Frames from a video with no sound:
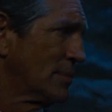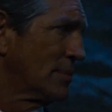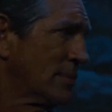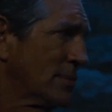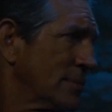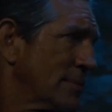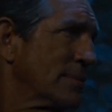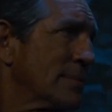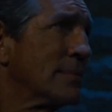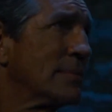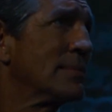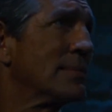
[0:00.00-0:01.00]
takes off
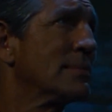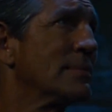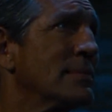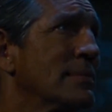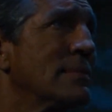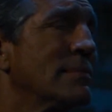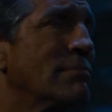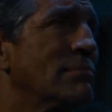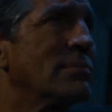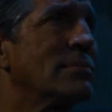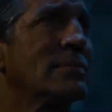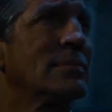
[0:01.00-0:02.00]
about 30 minutes
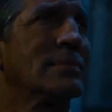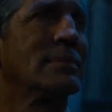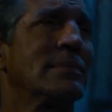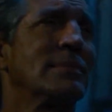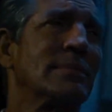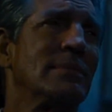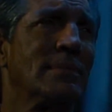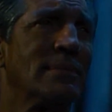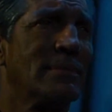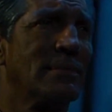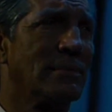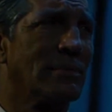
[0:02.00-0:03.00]
towards the end of the
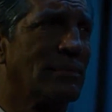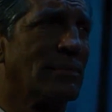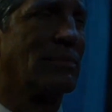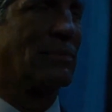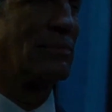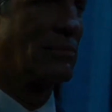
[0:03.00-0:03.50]
movie. Before